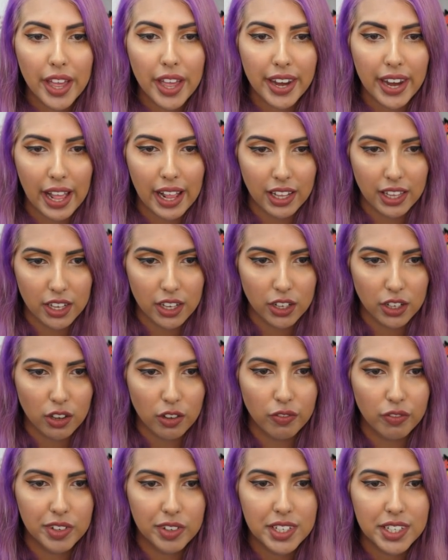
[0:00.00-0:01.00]
and Elliot
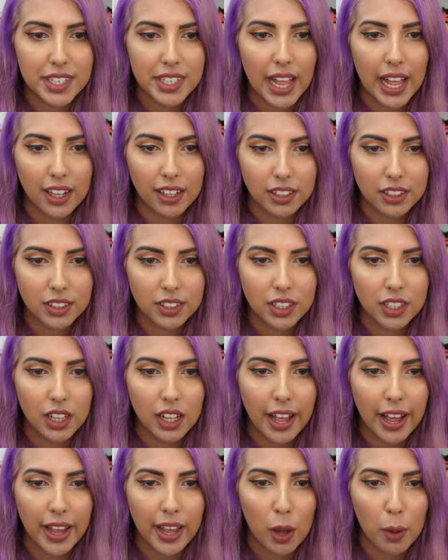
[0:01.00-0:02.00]
convinced Ellis to
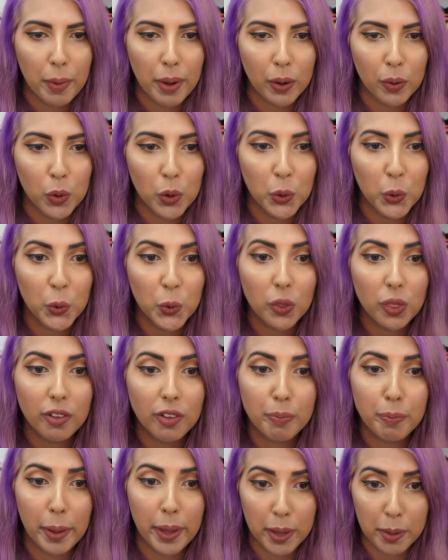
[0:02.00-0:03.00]
lie about who the
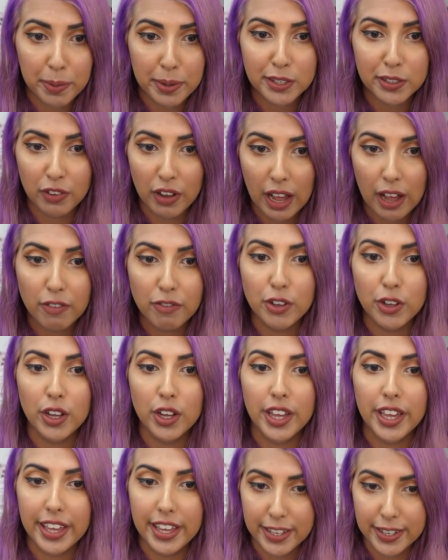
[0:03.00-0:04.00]
baby's father
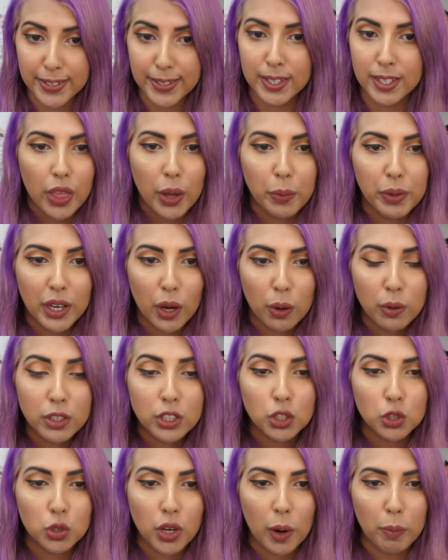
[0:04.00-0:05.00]
is. They were going
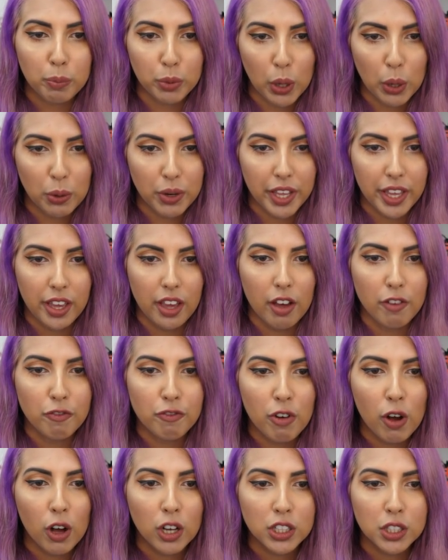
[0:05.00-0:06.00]
to trap Brody and
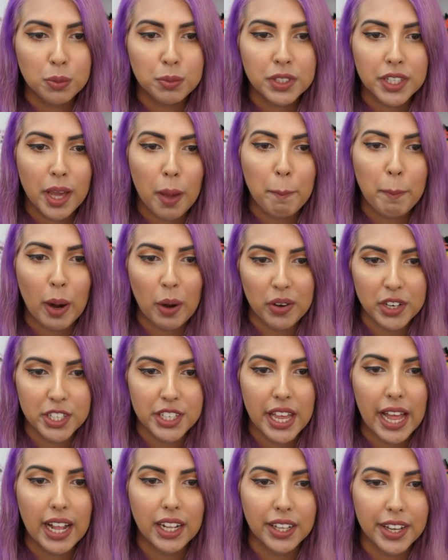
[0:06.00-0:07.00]
force him to get married
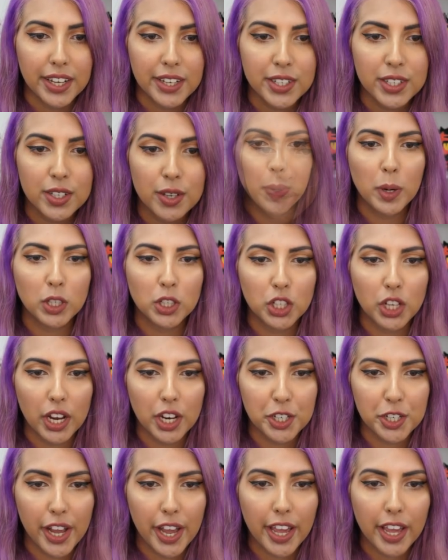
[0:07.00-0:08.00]
to Ellis, but
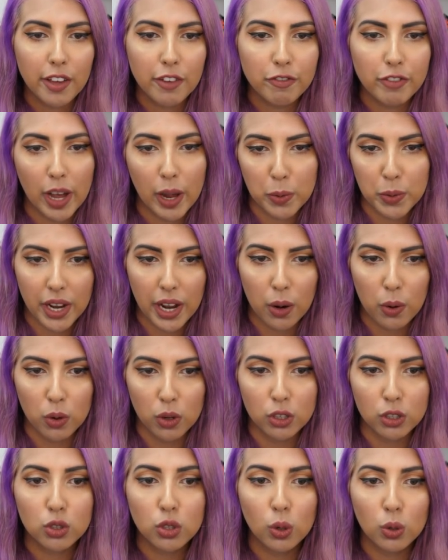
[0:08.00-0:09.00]
JJ found out
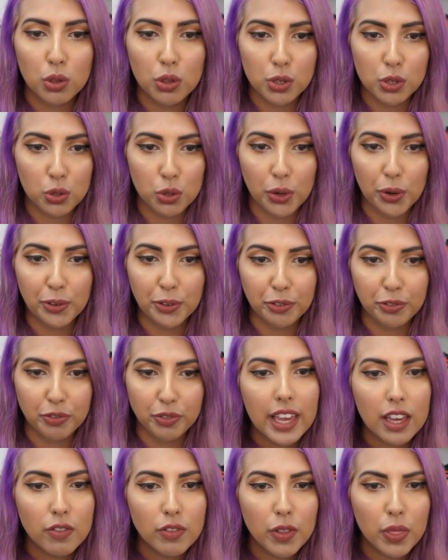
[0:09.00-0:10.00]
and told the truth,
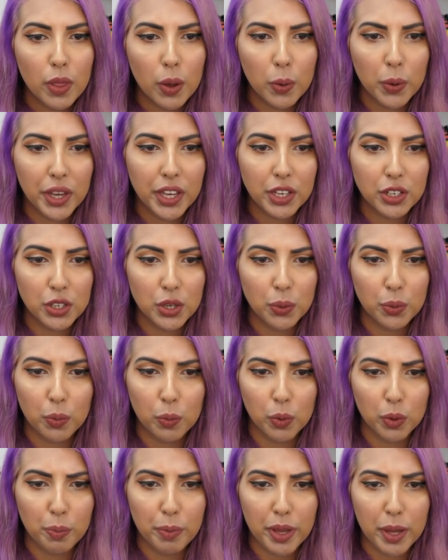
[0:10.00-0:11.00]
even though he knew it
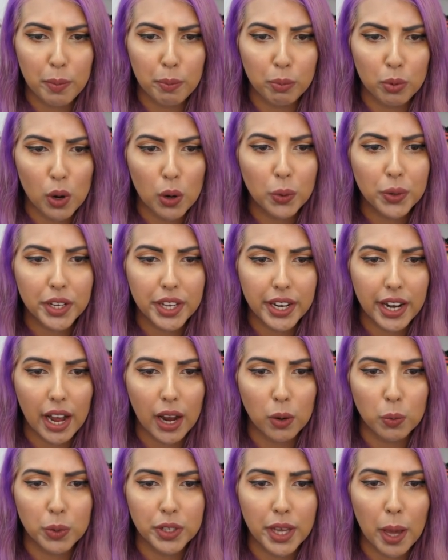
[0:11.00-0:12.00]
would mean Brody and
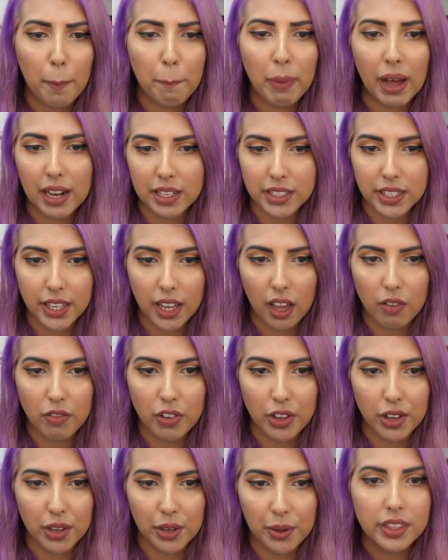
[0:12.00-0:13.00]
I would get back
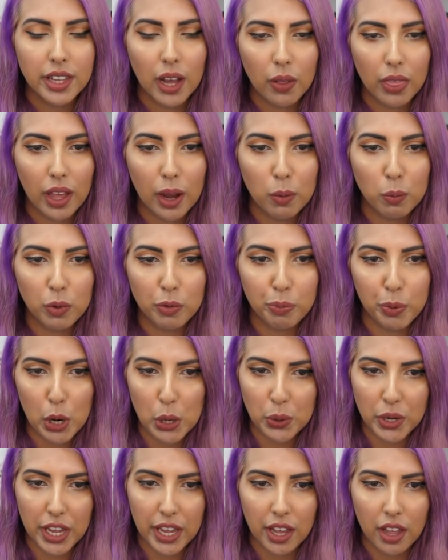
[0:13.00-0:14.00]
together. Now that I'm with
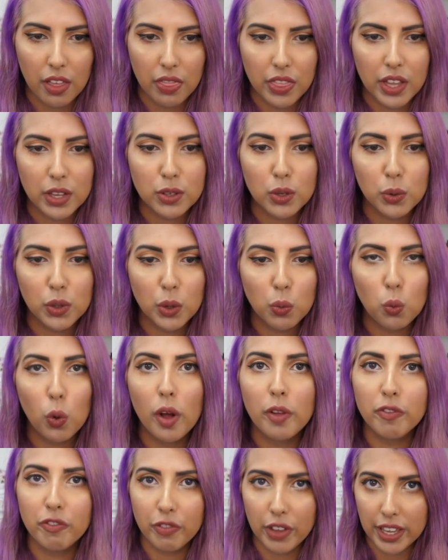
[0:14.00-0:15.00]
Brody, there's only
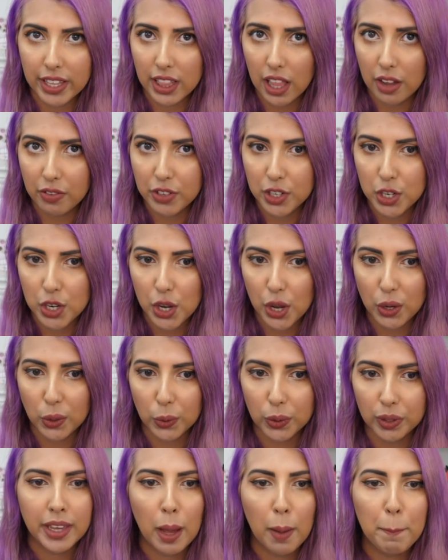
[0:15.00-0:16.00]
one thing left to
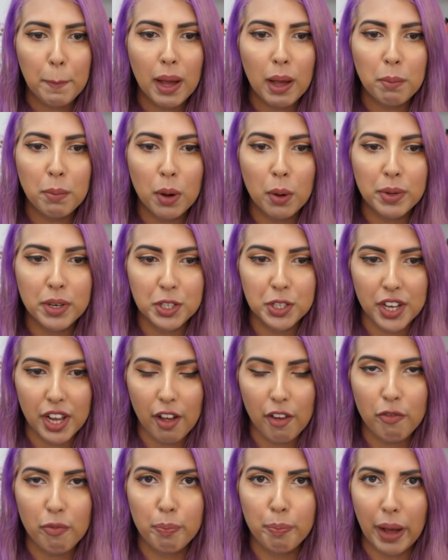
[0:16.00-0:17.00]
do. Get my mum and
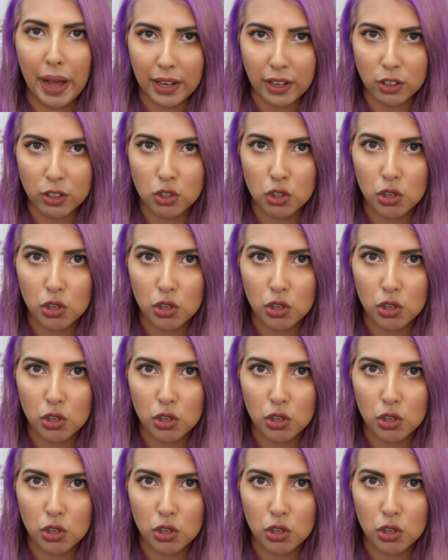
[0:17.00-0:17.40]
Jeff back on